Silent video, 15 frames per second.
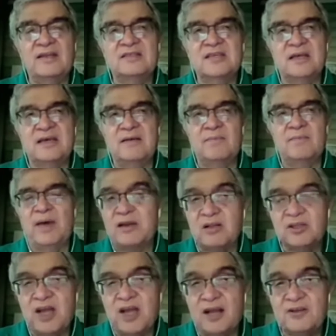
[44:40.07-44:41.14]
a medical
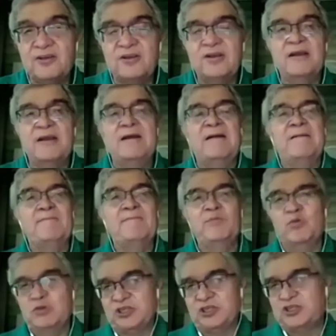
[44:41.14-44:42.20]
doctor,
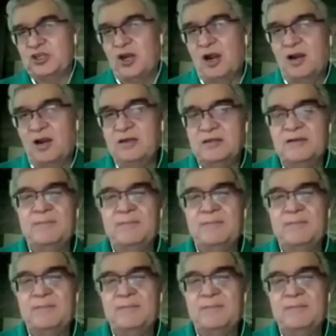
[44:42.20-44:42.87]
which is an art,